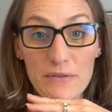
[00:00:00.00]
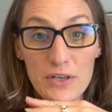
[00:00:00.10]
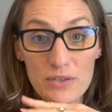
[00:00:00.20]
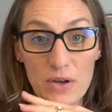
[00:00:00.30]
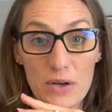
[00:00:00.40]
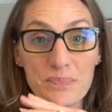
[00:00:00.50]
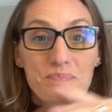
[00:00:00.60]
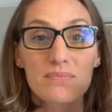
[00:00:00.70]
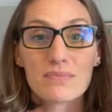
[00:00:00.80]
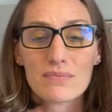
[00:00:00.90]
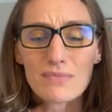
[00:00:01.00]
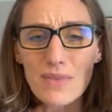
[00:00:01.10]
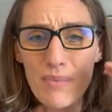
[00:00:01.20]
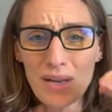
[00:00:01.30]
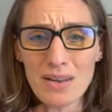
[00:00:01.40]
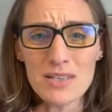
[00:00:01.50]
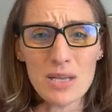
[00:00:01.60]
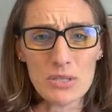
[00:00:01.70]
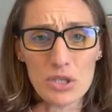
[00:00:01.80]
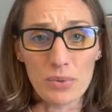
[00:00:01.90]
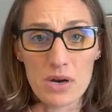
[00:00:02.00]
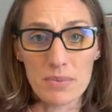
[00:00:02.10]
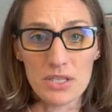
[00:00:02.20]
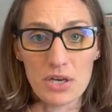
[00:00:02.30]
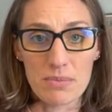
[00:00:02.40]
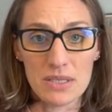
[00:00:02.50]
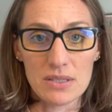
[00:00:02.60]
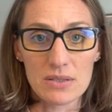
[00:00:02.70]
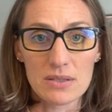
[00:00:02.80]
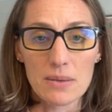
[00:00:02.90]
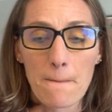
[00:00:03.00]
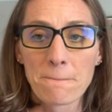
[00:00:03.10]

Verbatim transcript: First of all, magnesium is super coming to your muscles.